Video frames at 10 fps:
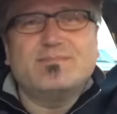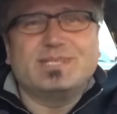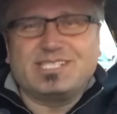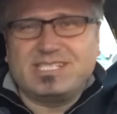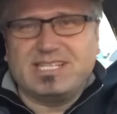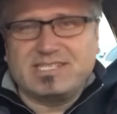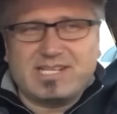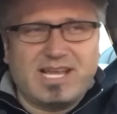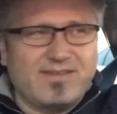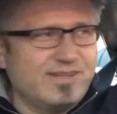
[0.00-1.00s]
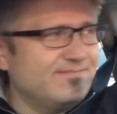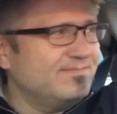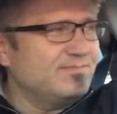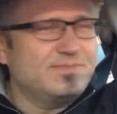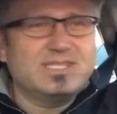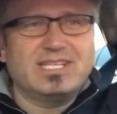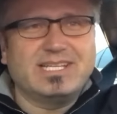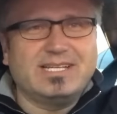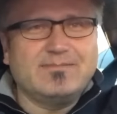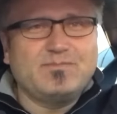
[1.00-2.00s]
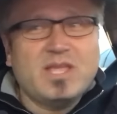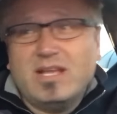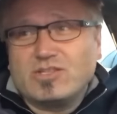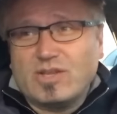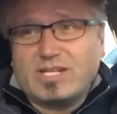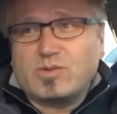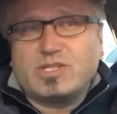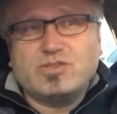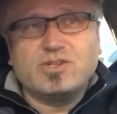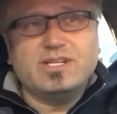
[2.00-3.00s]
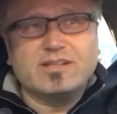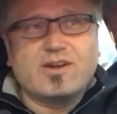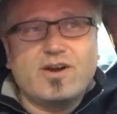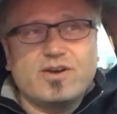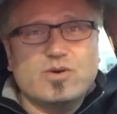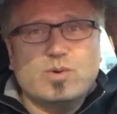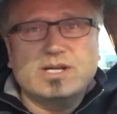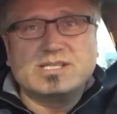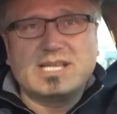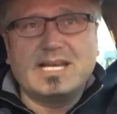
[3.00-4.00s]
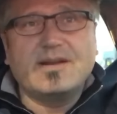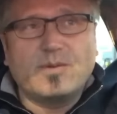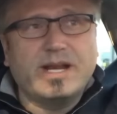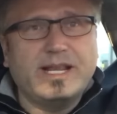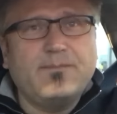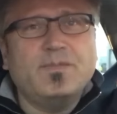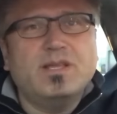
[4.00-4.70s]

But she likes to have it clean. So that's what she was doing in the condo was getting it ready.